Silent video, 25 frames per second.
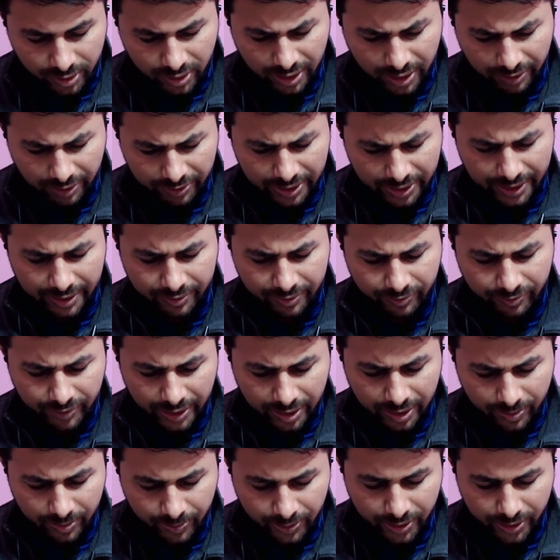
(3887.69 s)
Or I will write
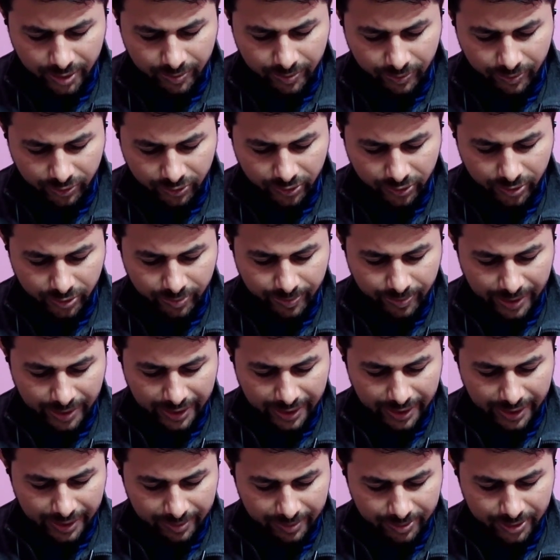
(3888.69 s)
1 upon 4
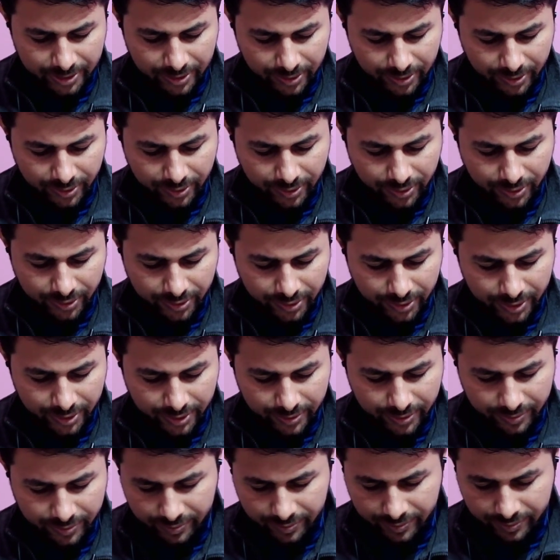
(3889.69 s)
pi epsilon naught.
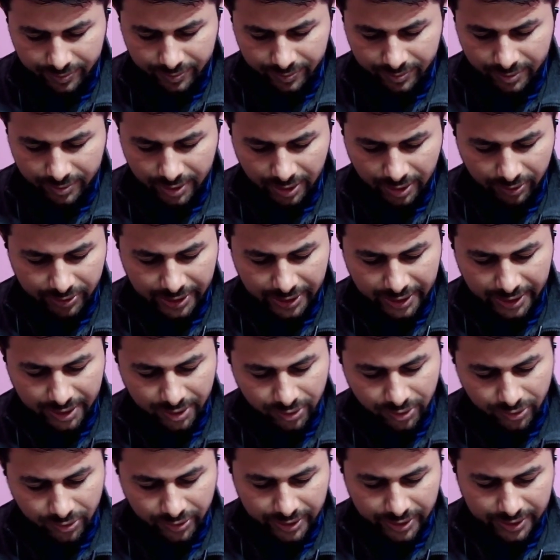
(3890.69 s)
I will
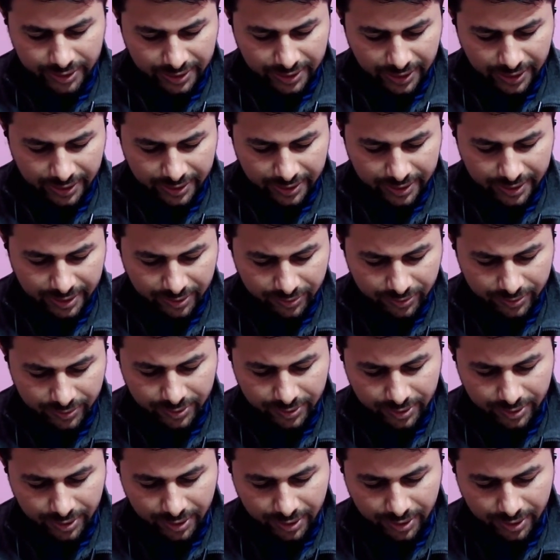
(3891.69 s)
take q inside now.